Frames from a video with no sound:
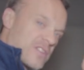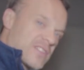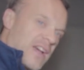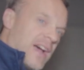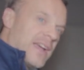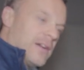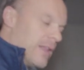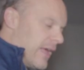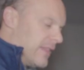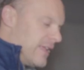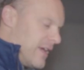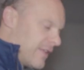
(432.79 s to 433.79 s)
style
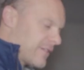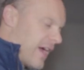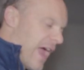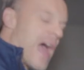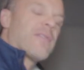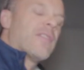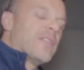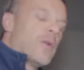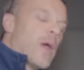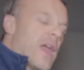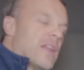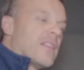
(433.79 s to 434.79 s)
and the other half of
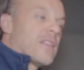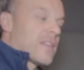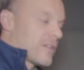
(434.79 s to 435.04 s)
you hate